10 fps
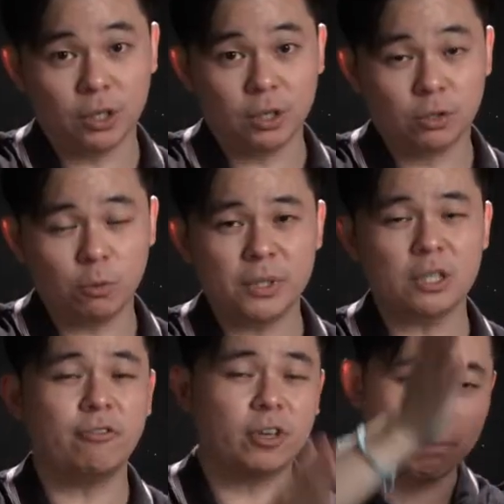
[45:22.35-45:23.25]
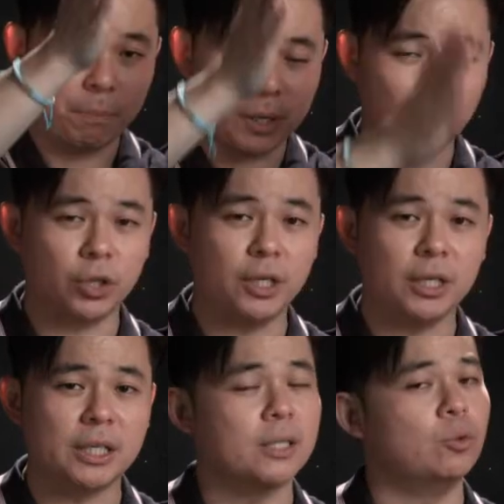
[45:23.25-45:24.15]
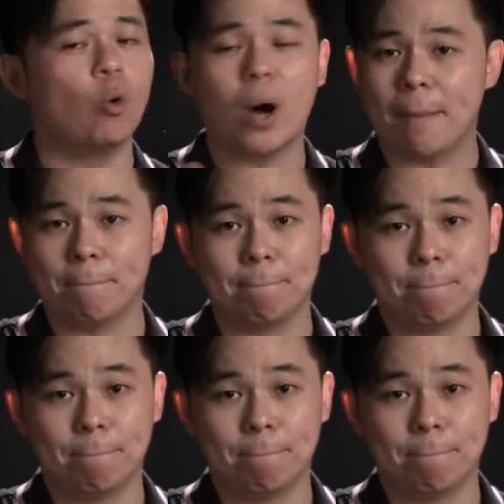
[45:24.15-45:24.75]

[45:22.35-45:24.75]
So basically for the big tree, it's no harm.